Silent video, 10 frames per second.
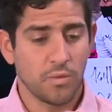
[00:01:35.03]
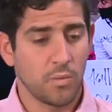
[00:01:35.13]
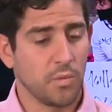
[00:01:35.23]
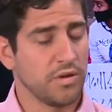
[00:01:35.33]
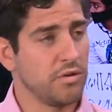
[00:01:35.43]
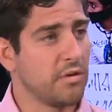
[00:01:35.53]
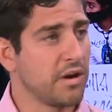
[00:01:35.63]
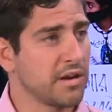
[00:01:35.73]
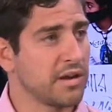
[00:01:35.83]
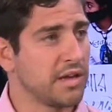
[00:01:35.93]
when you
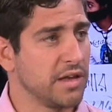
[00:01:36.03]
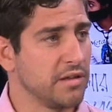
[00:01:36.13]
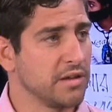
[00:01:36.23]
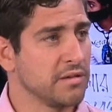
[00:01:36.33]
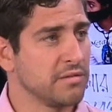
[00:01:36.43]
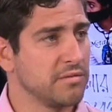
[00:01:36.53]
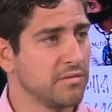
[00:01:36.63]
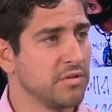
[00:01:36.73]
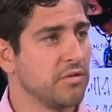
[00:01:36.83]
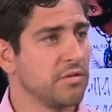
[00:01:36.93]
are killing,
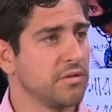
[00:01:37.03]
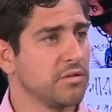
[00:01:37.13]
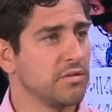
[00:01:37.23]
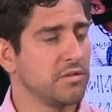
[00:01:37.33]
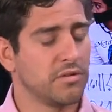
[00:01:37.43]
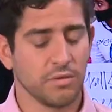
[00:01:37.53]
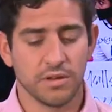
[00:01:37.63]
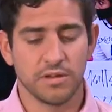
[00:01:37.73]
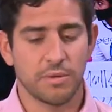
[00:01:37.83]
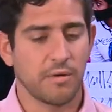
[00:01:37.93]
when you're doing
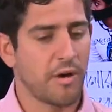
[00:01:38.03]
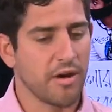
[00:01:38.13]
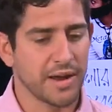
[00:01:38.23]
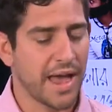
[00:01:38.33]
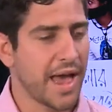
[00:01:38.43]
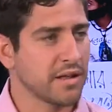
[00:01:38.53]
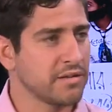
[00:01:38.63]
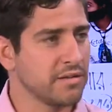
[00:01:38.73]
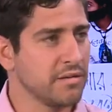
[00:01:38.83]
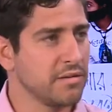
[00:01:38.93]
these barbaric
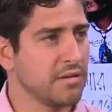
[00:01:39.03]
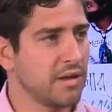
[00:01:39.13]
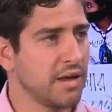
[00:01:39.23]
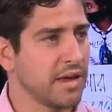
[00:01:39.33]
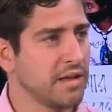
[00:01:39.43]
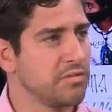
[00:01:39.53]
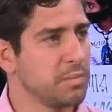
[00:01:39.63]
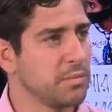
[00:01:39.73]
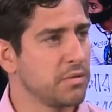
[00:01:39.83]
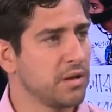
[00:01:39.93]
acts against
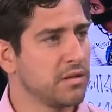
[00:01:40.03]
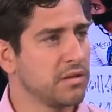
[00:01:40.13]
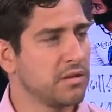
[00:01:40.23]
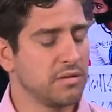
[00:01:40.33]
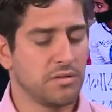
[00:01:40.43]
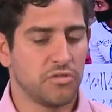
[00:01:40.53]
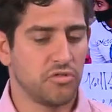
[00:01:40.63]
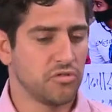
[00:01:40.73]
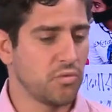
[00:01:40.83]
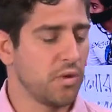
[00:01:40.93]
people that
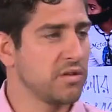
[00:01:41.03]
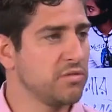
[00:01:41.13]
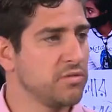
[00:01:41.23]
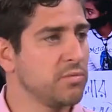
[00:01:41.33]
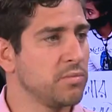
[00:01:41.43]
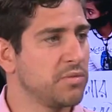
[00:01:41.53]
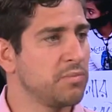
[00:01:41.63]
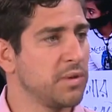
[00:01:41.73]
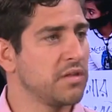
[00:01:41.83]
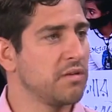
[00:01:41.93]
just want to
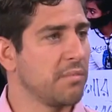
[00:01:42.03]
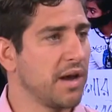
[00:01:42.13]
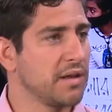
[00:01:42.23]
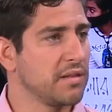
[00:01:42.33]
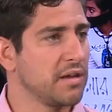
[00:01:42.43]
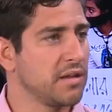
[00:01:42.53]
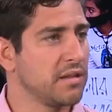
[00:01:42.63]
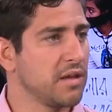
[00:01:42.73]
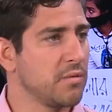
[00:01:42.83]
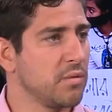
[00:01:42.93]
speak their mind and
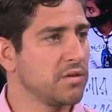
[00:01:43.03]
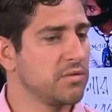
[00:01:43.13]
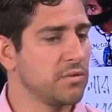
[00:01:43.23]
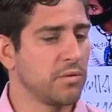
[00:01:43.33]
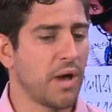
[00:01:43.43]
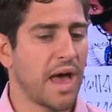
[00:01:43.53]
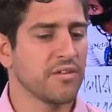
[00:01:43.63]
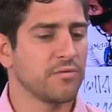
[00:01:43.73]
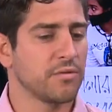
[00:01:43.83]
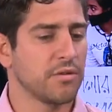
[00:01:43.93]
they want to
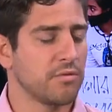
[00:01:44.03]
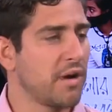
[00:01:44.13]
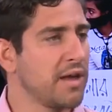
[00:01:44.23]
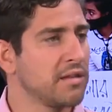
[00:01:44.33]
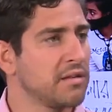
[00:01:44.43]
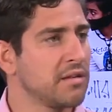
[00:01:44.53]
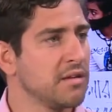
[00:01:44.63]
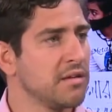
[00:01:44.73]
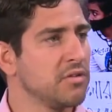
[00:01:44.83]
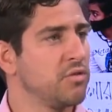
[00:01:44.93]
ask for the right
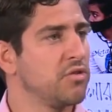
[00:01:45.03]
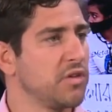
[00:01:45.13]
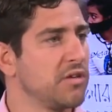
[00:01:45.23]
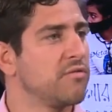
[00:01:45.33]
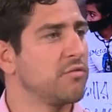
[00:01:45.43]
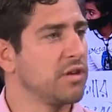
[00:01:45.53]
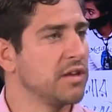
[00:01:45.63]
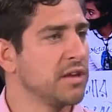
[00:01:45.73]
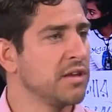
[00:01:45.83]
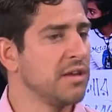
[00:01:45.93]
to think
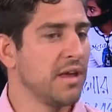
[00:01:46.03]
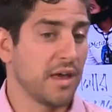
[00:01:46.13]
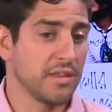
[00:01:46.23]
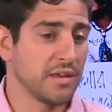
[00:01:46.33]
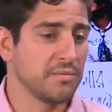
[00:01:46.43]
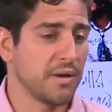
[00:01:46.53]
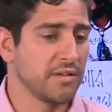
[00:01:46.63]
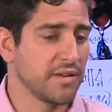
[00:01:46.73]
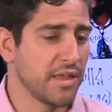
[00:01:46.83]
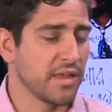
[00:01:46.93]
freely, I think it's very
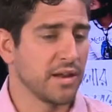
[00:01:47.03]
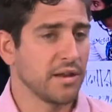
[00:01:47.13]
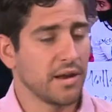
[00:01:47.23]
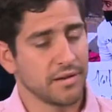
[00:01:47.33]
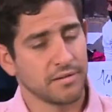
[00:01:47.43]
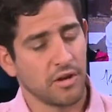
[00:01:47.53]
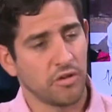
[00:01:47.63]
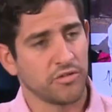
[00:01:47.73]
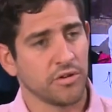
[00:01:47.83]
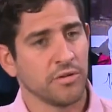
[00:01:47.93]
sad. And
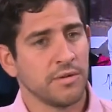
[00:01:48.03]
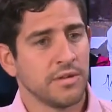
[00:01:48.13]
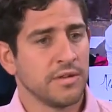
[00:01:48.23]
also,